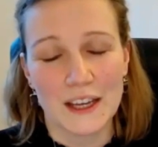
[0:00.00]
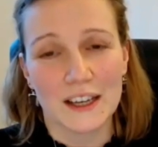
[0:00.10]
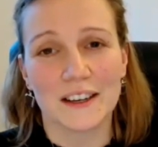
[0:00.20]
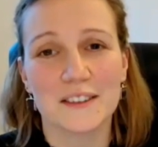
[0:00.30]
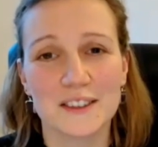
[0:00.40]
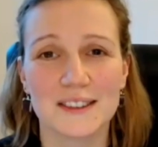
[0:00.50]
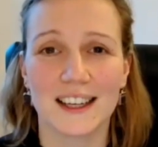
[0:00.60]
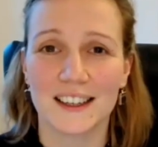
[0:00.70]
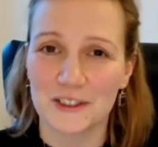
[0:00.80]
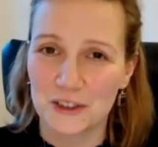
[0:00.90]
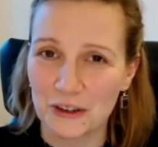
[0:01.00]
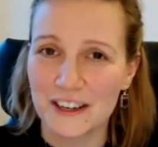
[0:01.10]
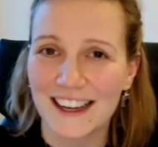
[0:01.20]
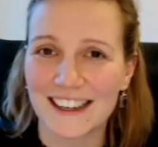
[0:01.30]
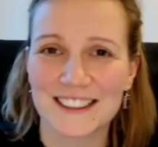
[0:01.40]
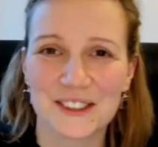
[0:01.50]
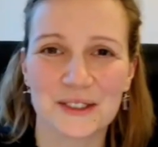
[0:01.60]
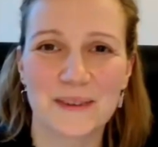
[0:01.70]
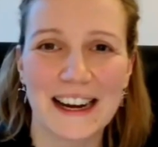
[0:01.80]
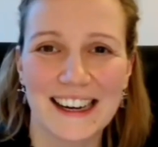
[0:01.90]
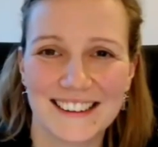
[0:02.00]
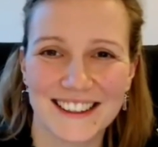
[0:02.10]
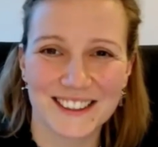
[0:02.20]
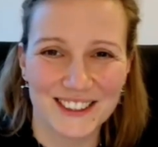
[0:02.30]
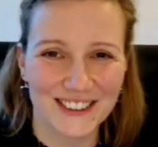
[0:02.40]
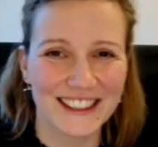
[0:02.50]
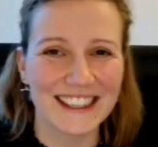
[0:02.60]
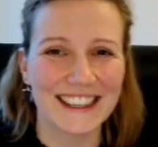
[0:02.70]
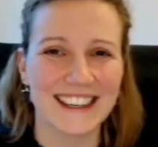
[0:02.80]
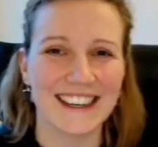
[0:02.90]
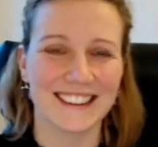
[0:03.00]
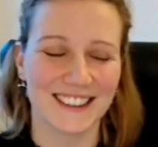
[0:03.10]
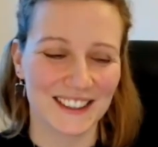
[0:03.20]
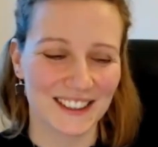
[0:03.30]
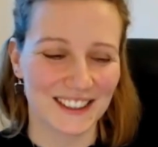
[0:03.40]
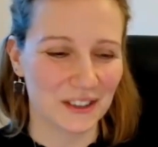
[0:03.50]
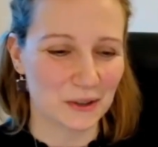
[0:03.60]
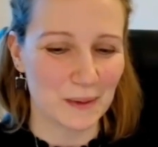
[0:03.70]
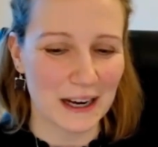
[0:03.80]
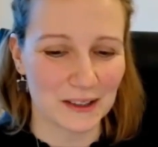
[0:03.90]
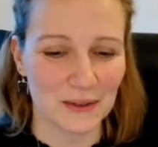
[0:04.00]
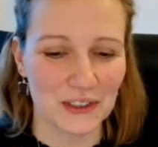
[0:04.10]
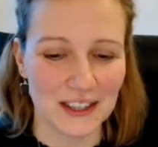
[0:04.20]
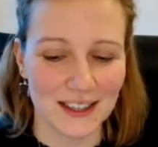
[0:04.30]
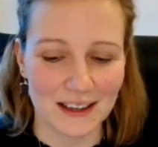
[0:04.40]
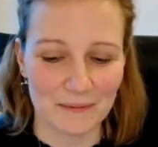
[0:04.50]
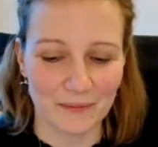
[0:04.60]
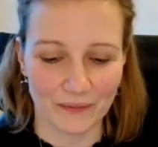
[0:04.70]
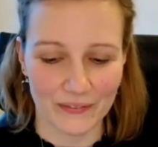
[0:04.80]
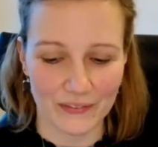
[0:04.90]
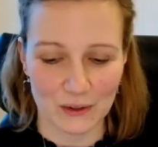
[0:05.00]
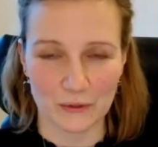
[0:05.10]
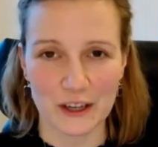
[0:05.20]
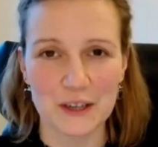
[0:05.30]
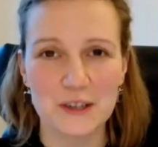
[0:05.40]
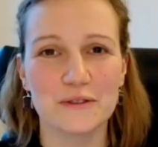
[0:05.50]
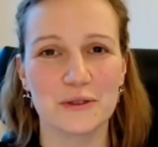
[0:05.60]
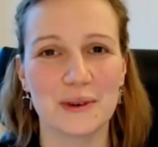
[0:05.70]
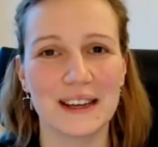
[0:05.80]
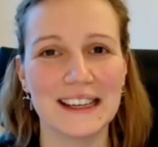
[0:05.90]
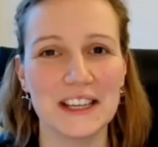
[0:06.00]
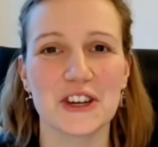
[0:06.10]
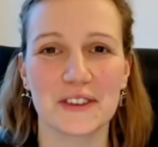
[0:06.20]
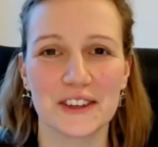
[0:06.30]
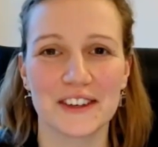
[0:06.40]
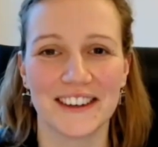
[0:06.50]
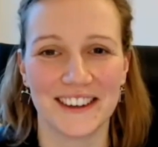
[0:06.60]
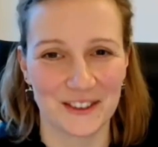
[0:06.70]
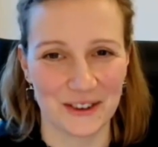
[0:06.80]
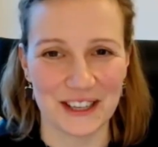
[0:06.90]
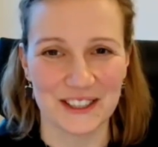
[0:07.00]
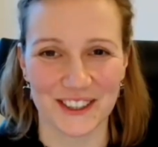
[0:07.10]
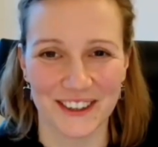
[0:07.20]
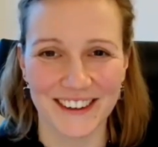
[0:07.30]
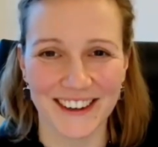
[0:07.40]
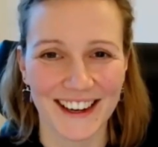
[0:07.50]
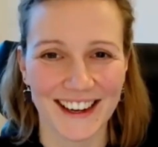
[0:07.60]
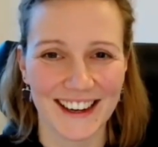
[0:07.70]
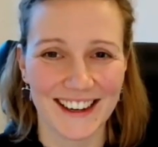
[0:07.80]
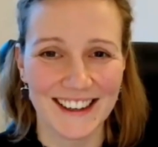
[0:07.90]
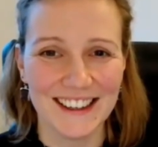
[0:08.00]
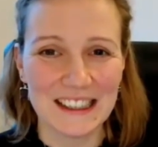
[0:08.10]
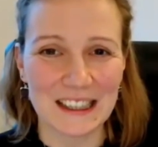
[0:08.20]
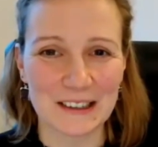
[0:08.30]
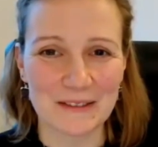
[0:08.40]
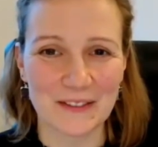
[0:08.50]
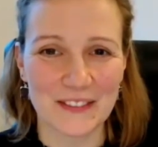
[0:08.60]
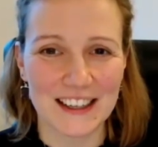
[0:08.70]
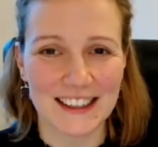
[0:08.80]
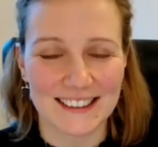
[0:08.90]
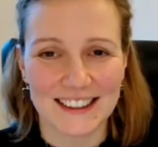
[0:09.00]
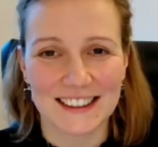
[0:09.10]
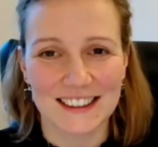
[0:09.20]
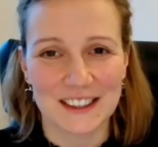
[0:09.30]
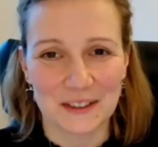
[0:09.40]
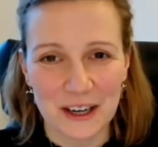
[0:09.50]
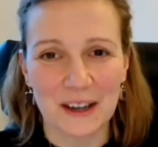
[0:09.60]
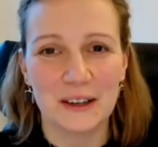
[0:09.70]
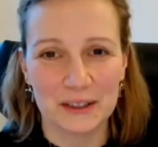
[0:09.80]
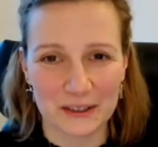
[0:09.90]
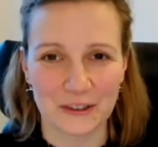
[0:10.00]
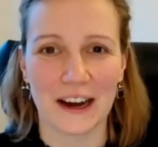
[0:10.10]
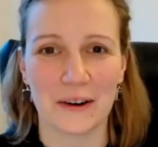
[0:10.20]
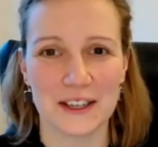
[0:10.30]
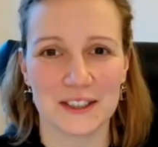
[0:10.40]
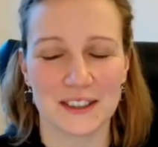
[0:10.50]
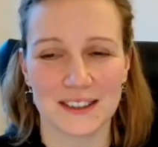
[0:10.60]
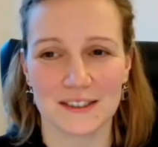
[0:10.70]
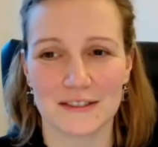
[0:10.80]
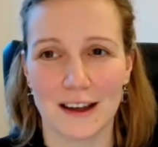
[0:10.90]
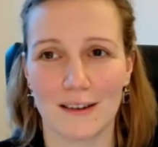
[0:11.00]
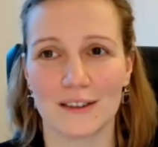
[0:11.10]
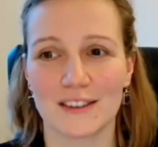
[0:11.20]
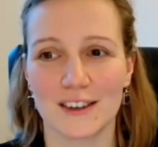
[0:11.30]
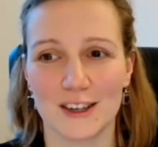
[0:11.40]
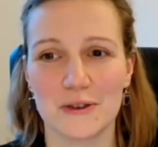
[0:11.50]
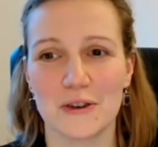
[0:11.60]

Another thing, sorry, and this goes back, I think, to the I think it goes back to the sort of interviewing each other question. I think there are a lot of great questions around,